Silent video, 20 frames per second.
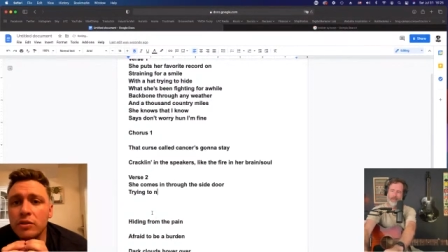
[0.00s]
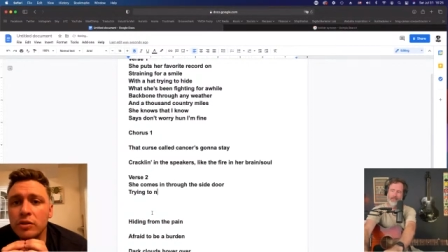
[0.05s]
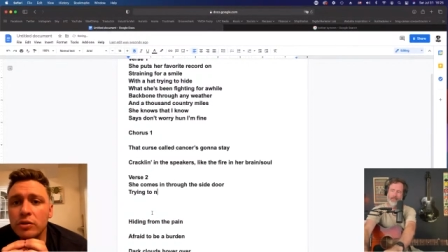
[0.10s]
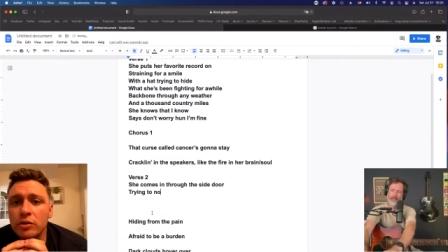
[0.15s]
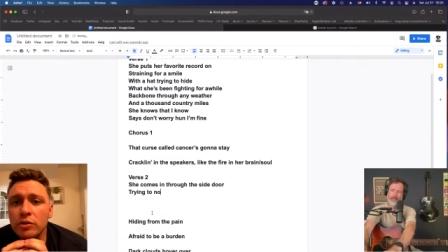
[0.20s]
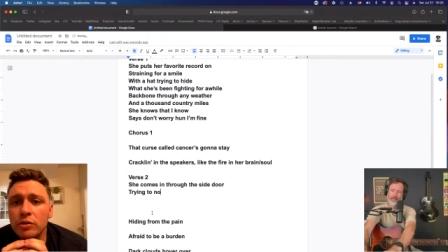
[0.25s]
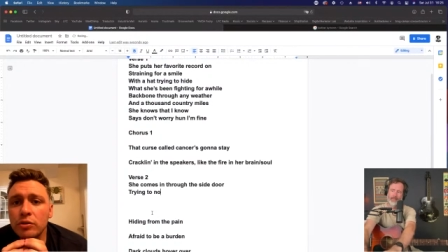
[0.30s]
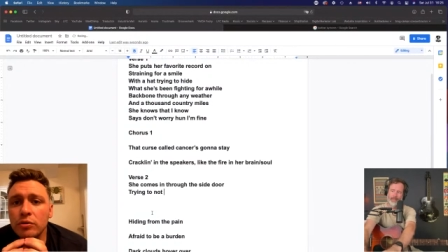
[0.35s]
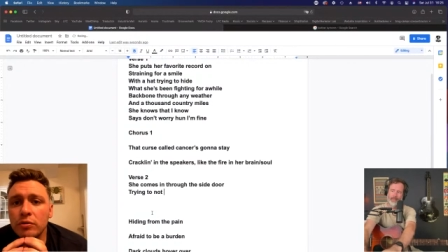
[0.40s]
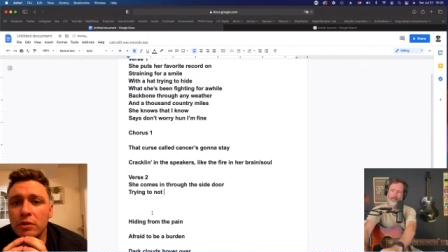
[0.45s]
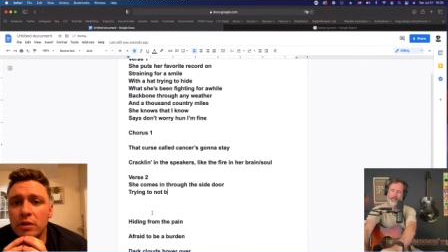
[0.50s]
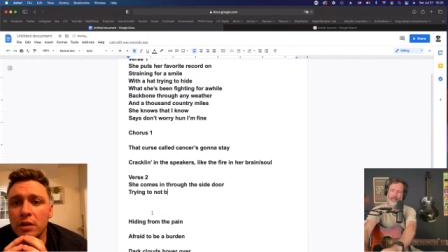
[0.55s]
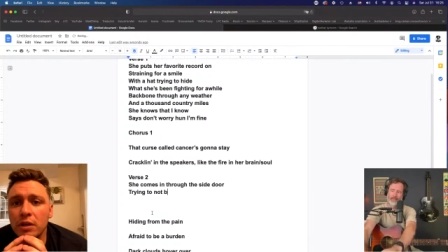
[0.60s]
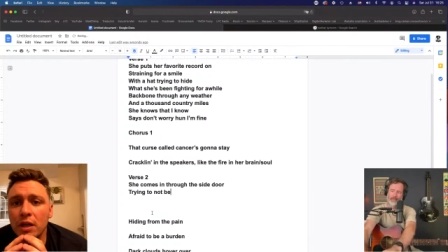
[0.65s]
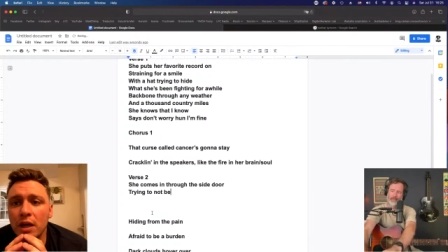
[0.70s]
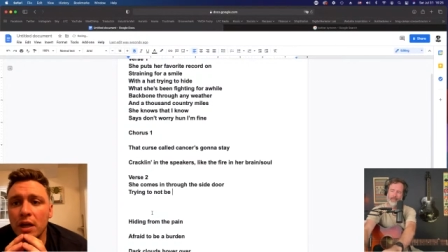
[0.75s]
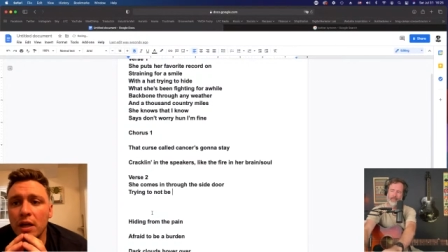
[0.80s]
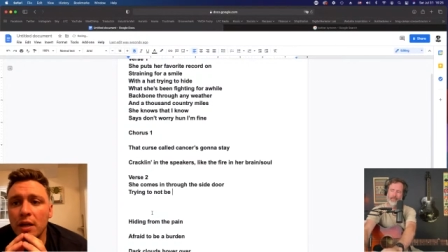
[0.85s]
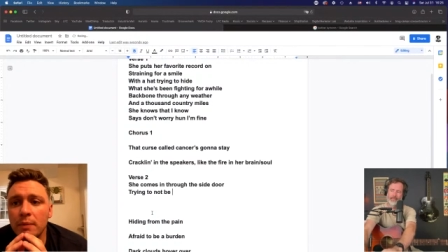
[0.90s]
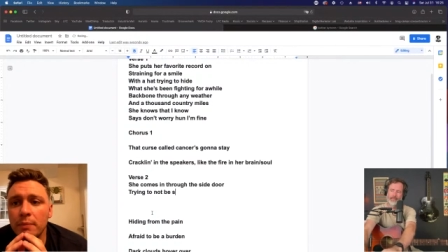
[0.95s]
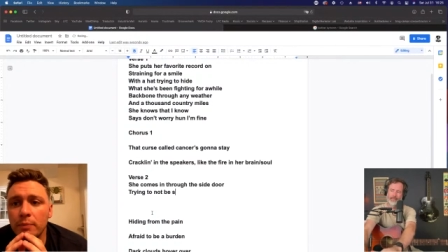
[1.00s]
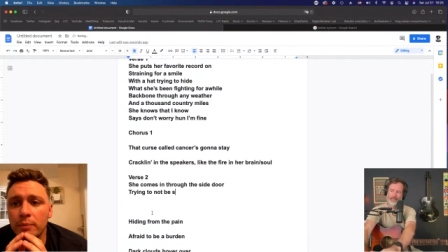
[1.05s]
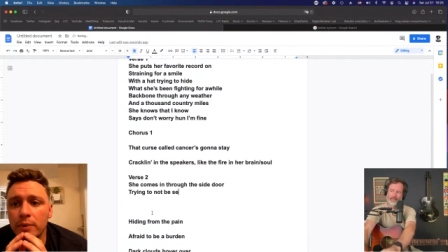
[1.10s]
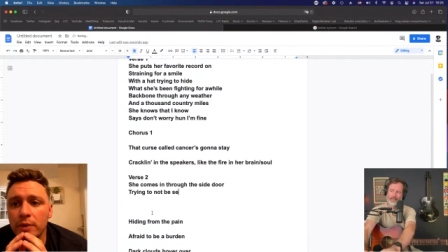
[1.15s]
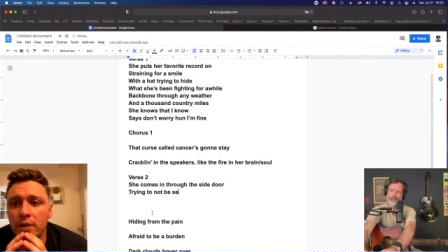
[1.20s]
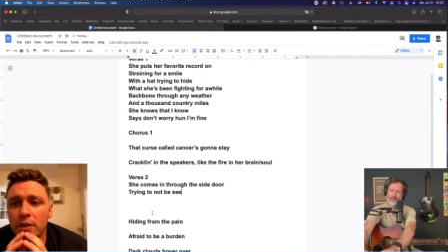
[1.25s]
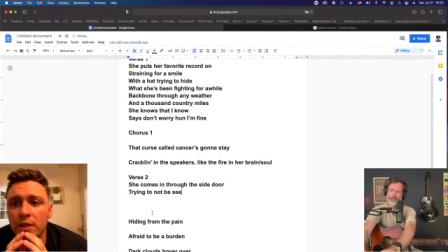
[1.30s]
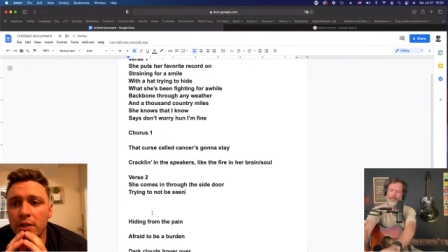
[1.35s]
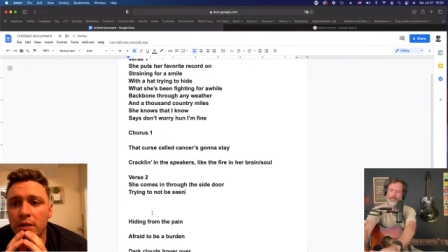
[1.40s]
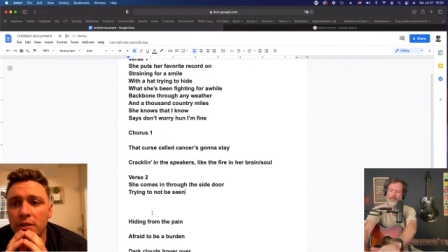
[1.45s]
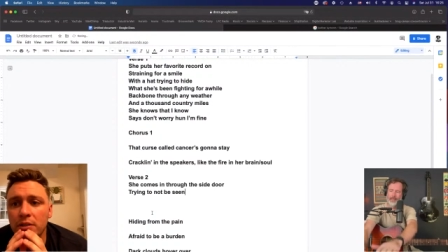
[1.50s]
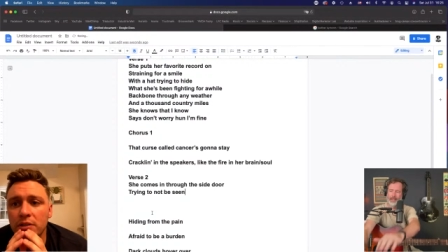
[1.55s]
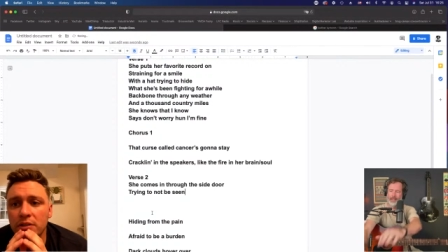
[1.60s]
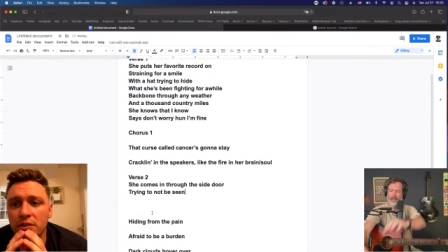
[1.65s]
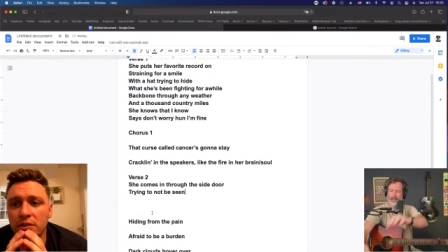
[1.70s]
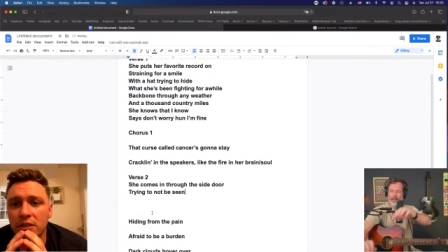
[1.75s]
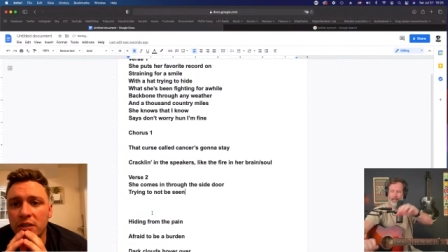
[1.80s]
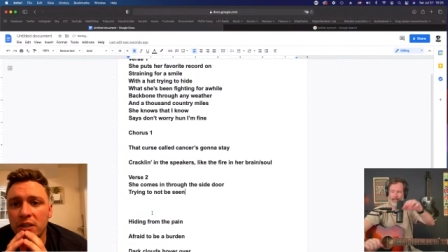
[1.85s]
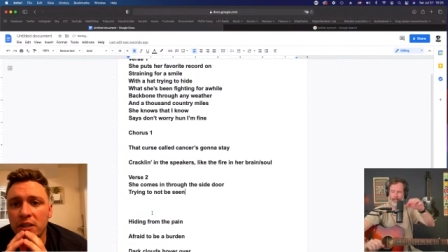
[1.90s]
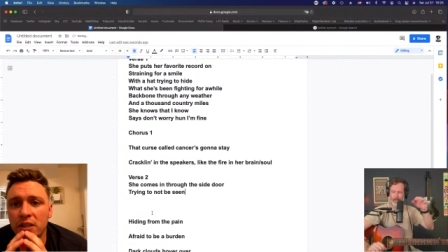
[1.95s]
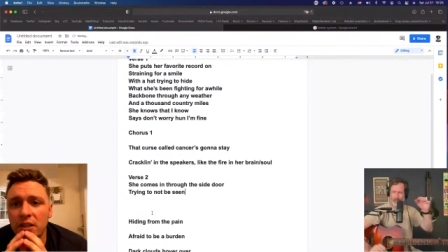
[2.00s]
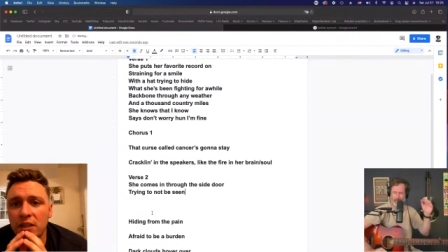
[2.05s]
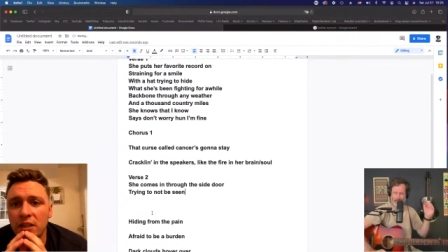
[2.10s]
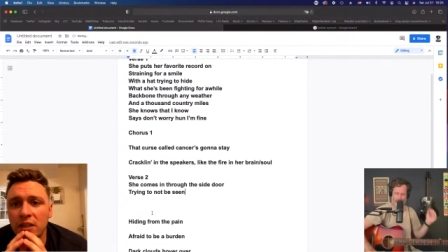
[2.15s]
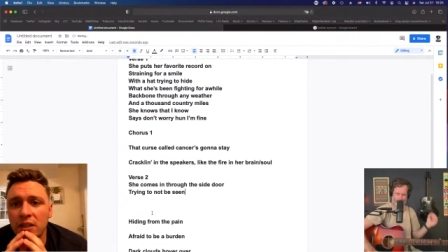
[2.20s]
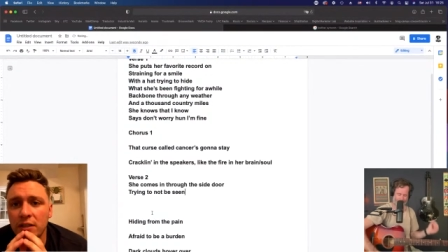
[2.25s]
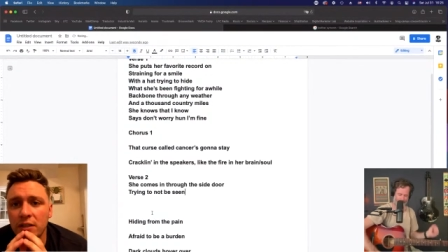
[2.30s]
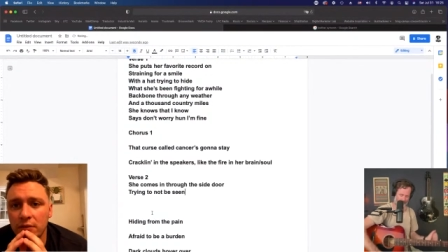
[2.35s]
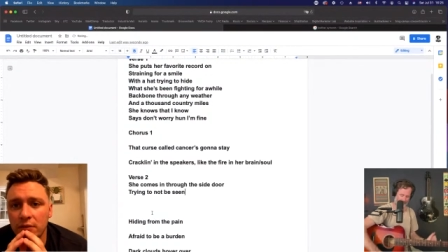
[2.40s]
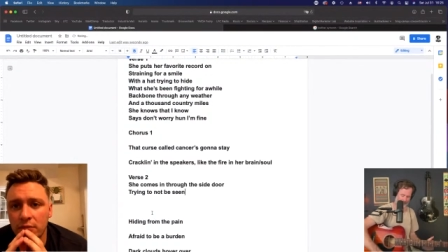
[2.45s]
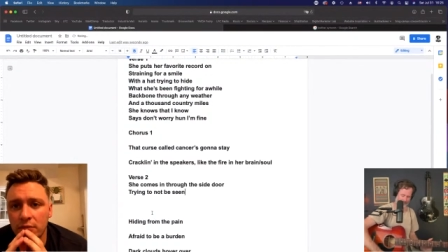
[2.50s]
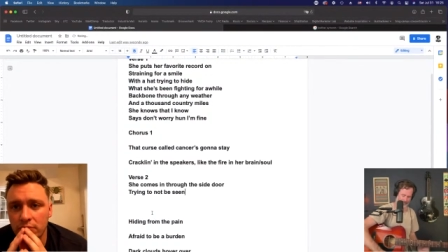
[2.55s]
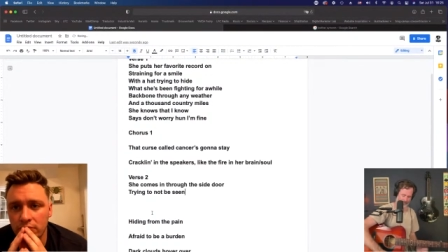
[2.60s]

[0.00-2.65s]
to not be seen.